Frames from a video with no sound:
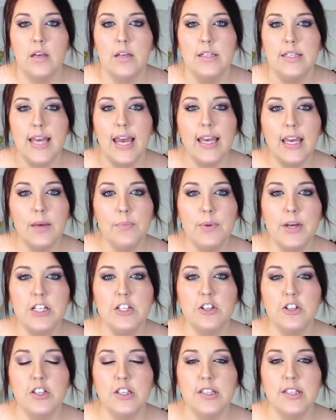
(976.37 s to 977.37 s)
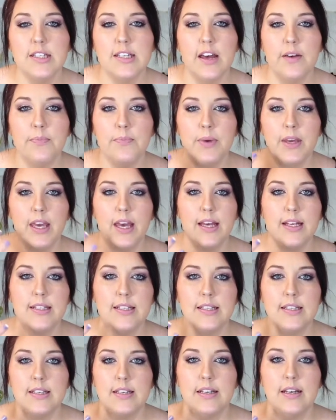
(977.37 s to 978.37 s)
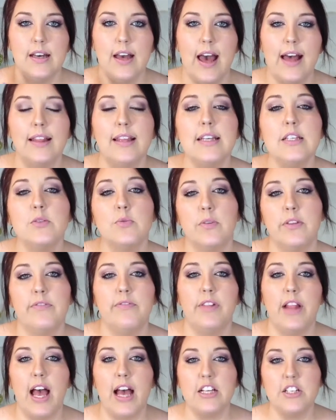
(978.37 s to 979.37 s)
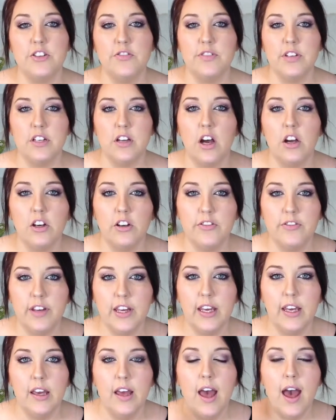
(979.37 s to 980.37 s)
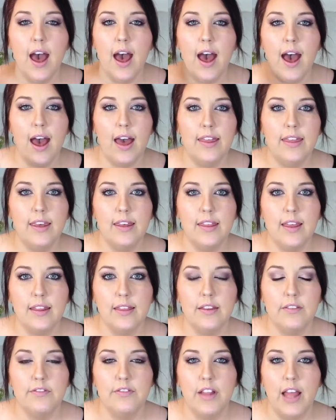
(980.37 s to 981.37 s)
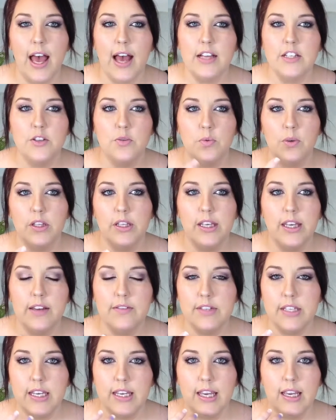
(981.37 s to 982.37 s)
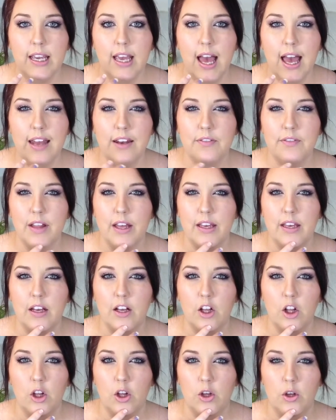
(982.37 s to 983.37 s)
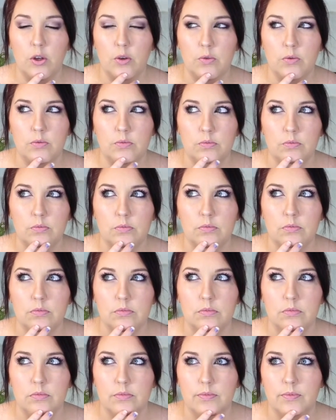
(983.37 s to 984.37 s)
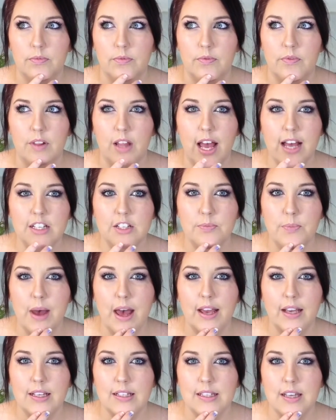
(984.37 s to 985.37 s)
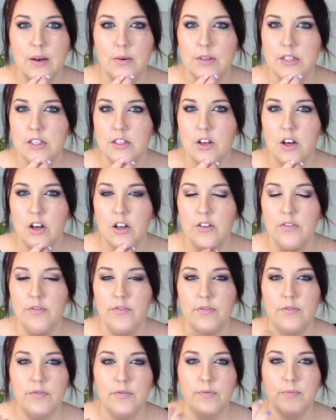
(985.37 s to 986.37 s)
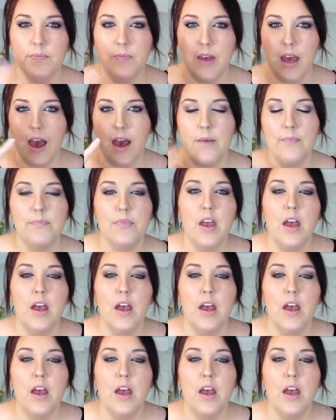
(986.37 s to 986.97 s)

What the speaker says: taking pictures and stuff, because at least with flash photography, I think that the flash really gives it kind of like a flashback. Is that what it's called? Yeah.